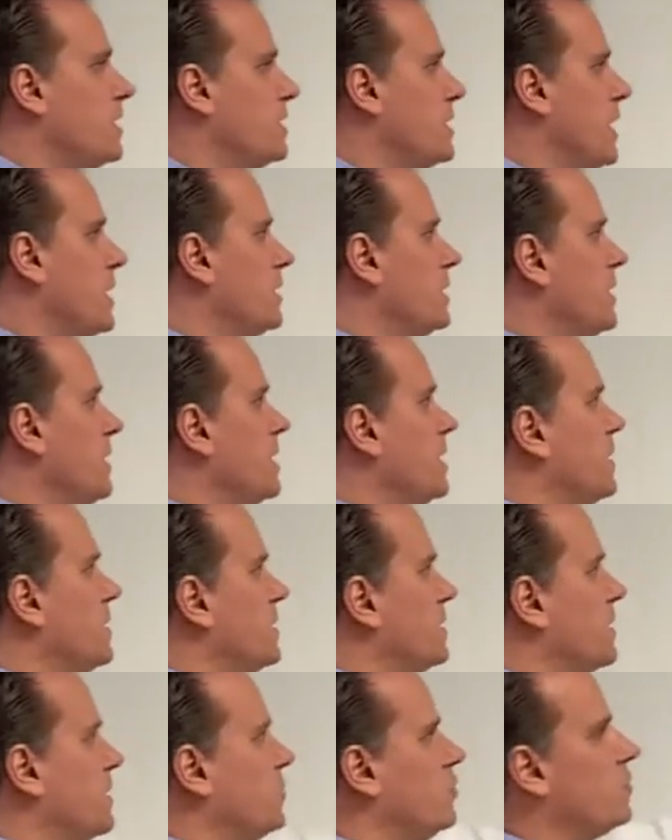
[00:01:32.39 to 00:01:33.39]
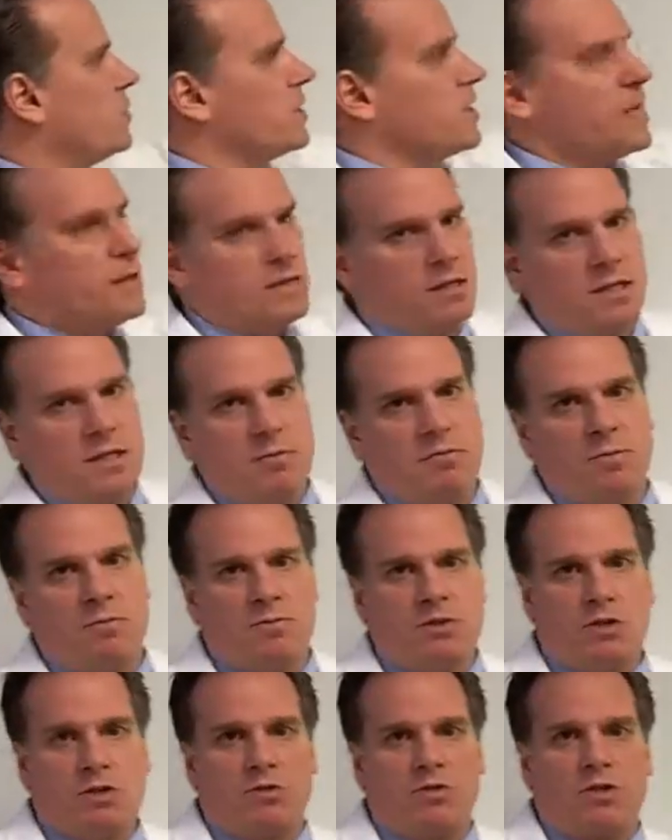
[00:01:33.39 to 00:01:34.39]
And the idea is they're looking at the
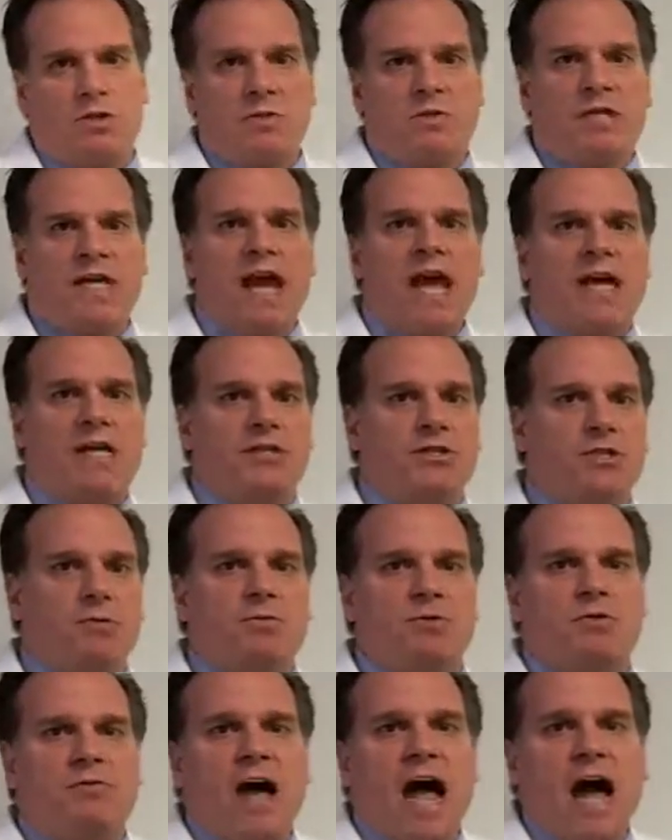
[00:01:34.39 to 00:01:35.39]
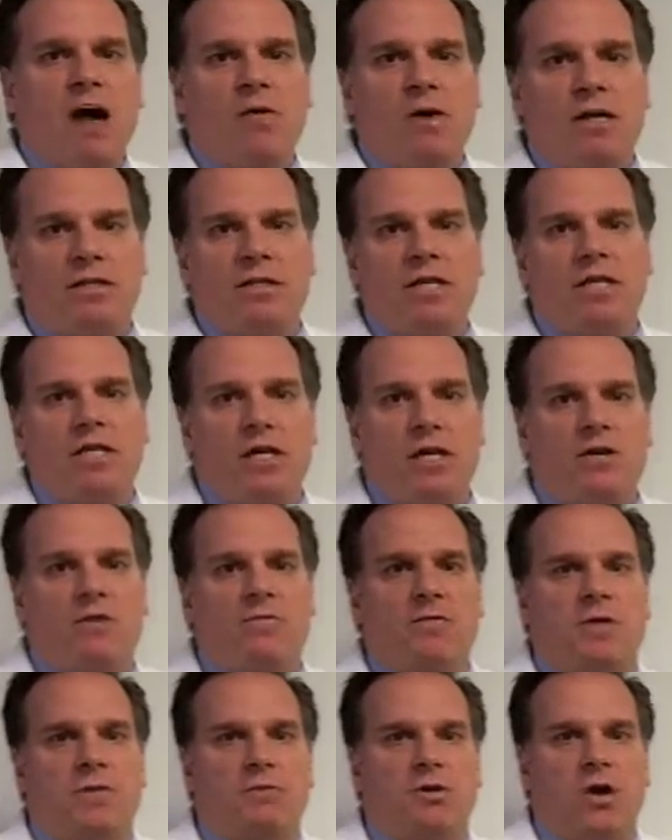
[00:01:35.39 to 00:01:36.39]
symptoms. So some of the axioms of how I take care
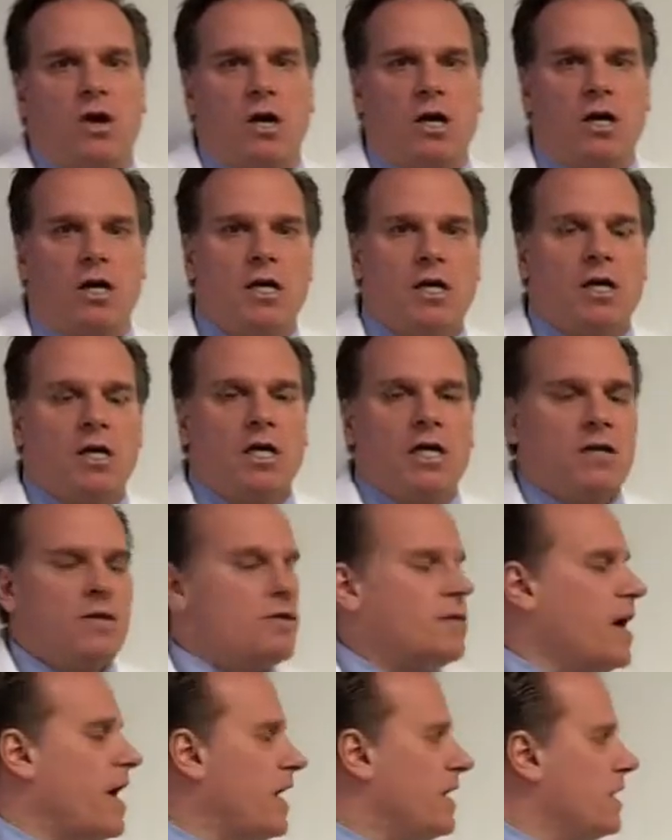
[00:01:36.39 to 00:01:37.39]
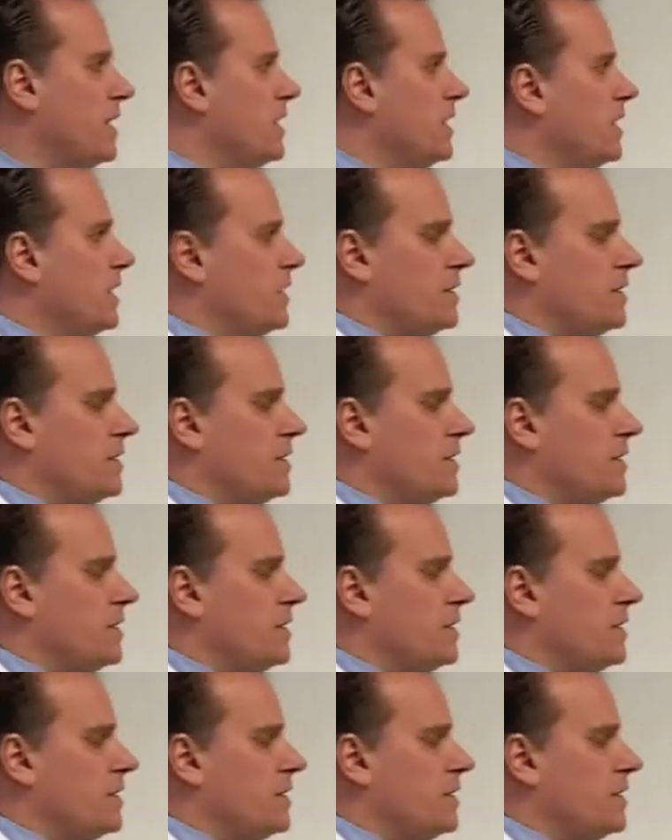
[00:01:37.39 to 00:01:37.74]
of people are that